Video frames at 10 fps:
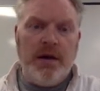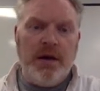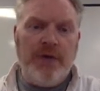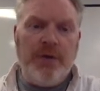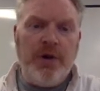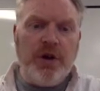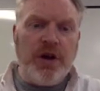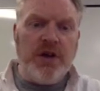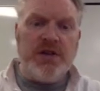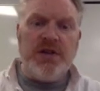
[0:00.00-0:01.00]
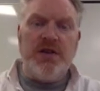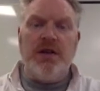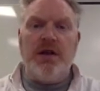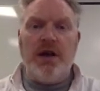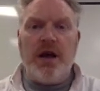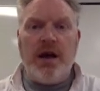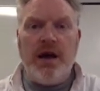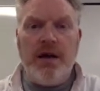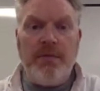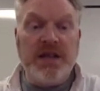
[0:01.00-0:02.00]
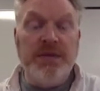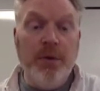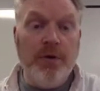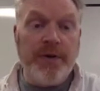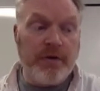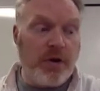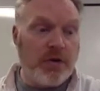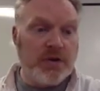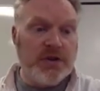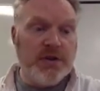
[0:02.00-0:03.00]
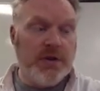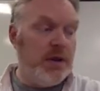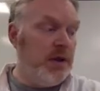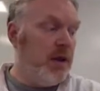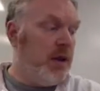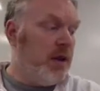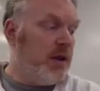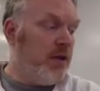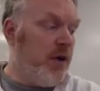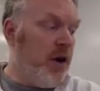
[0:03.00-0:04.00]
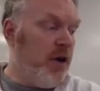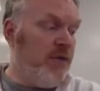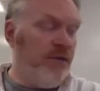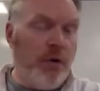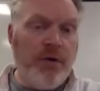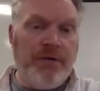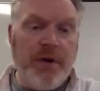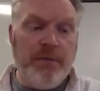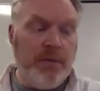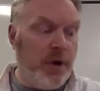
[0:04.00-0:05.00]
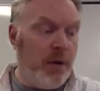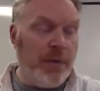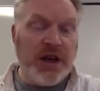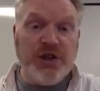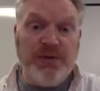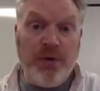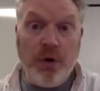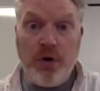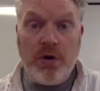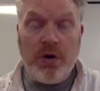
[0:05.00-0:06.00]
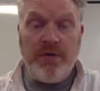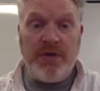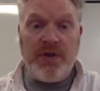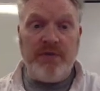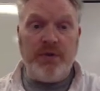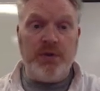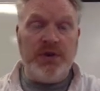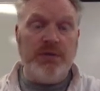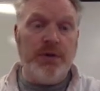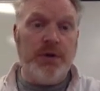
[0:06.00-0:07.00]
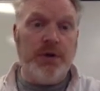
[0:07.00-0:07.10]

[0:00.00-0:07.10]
If we look at metamorphic rocks, there are 4 of them on page 4 of your theme 14 booklet.